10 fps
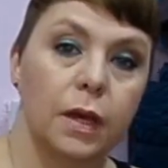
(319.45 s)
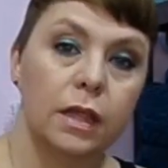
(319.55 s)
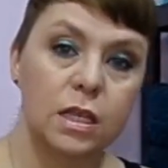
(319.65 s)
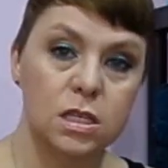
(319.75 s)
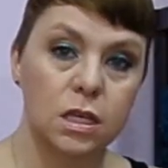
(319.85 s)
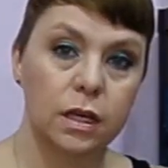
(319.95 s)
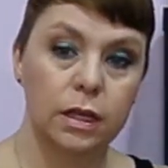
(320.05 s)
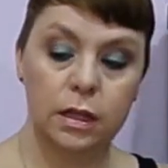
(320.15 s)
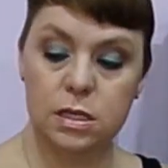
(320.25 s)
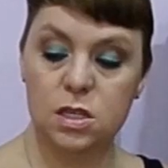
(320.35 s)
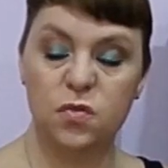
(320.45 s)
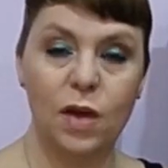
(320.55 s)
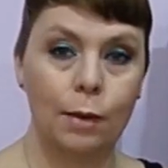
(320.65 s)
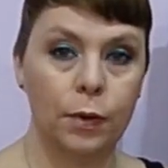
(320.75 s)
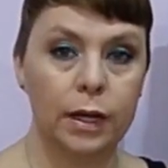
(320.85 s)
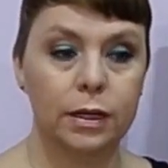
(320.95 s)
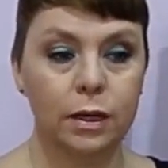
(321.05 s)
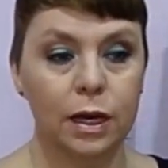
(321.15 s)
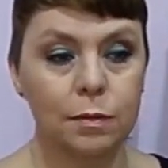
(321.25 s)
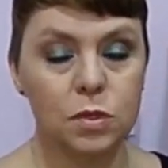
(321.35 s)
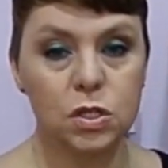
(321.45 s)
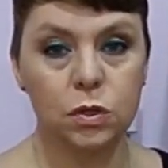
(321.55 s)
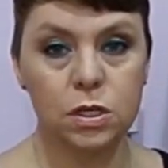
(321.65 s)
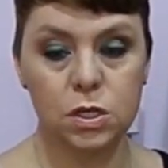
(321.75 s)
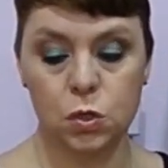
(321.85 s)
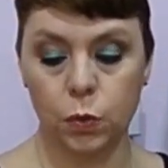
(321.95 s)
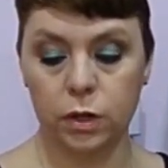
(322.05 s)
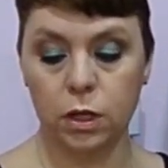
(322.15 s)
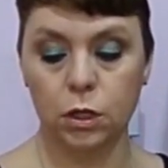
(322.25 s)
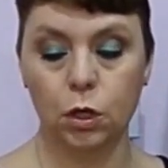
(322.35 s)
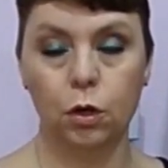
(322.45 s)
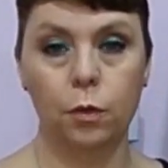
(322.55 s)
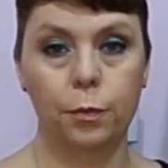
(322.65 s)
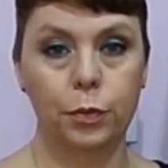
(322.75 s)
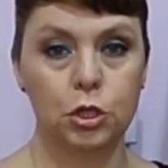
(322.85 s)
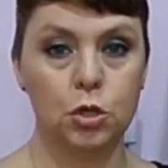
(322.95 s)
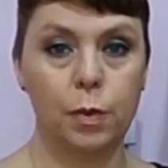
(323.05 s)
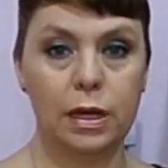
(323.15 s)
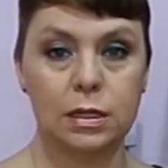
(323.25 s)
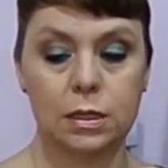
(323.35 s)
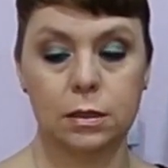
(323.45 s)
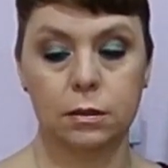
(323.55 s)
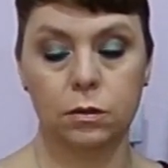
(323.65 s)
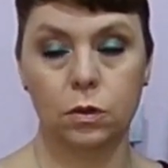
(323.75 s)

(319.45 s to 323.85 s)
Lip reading: this is fabric. So this is one of the little push button